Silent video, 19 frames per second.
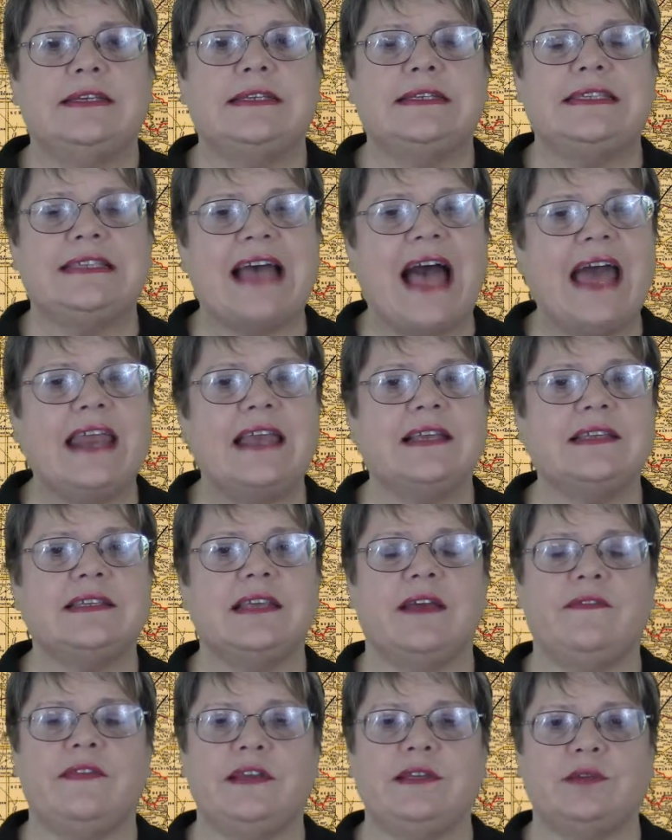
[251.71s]
Sightings
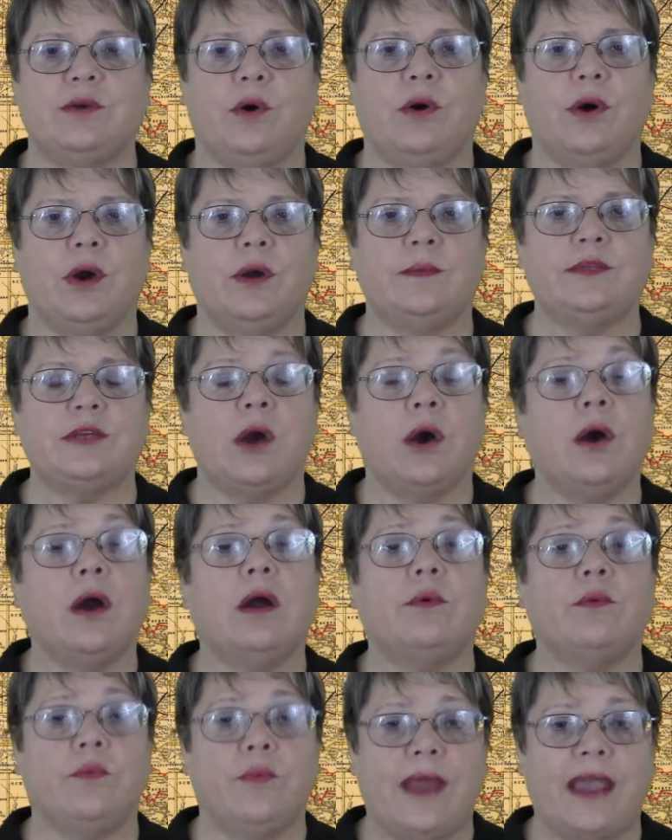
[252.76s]
of these orbs are
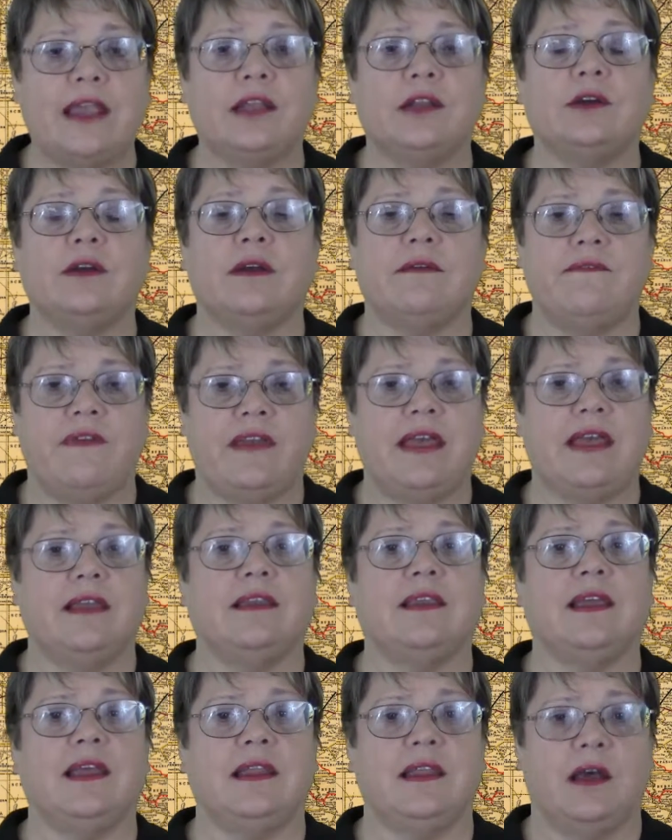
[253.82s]
a regular
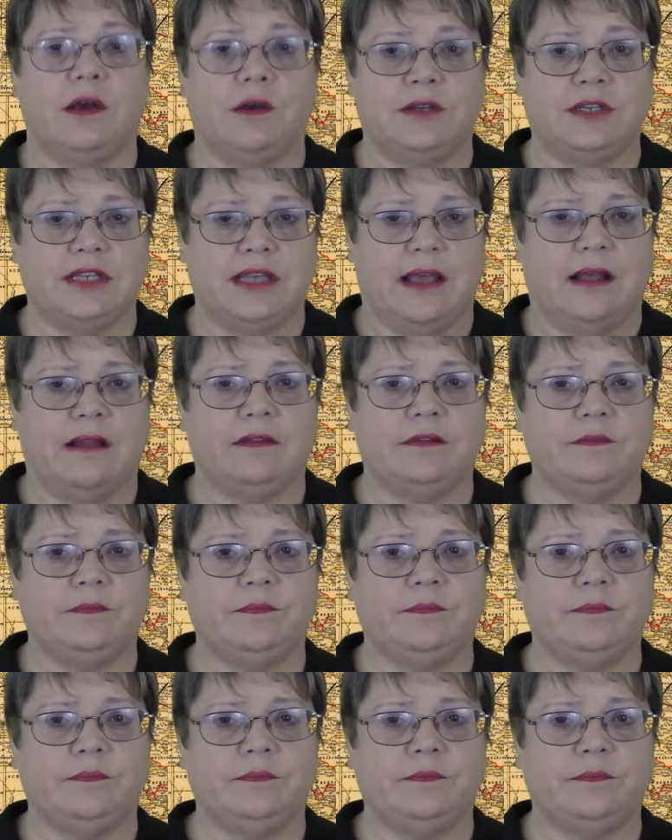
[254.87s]
event in the hotel.